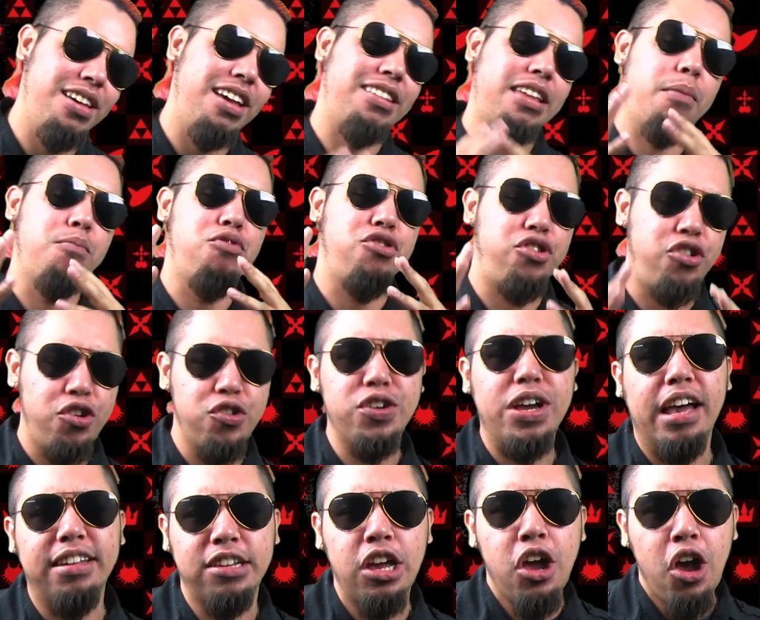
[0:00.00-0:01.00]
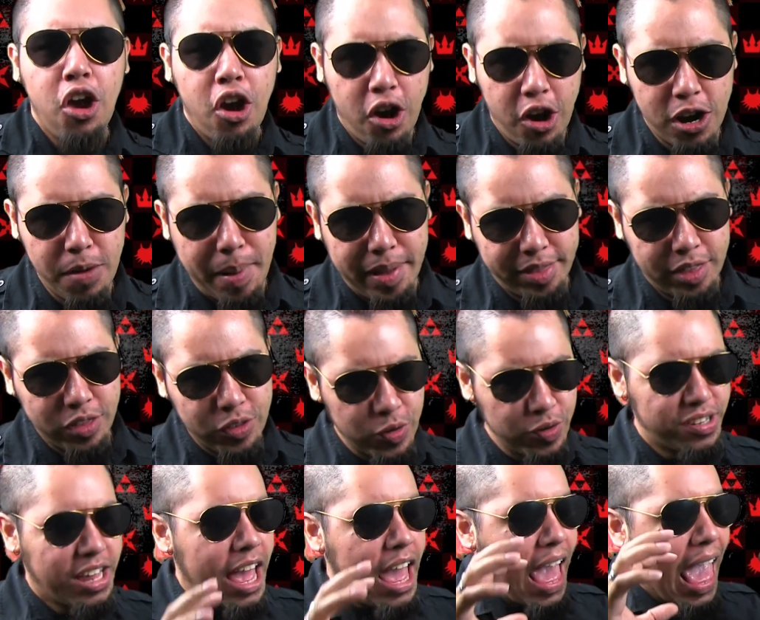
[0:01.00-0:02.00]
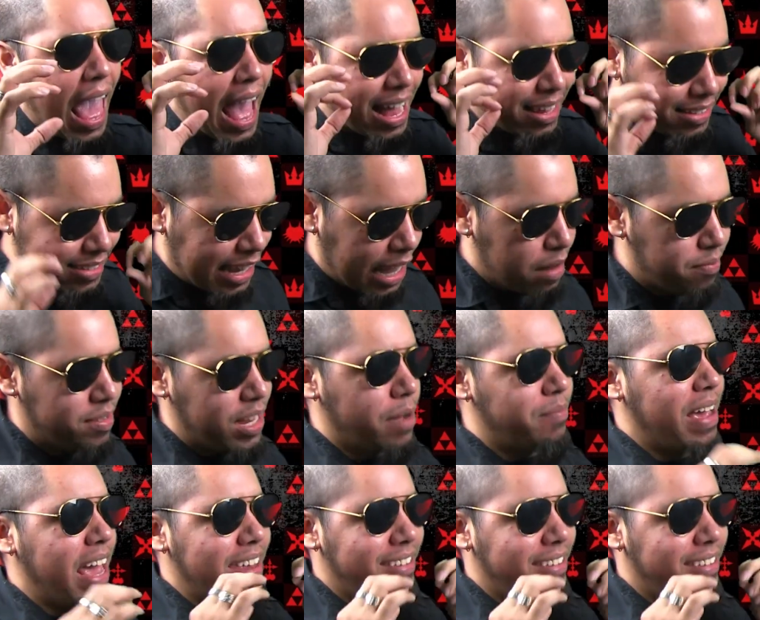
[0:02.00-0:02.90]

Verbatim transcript: Yes, I'm sure you guys heard about the news at Gamescom.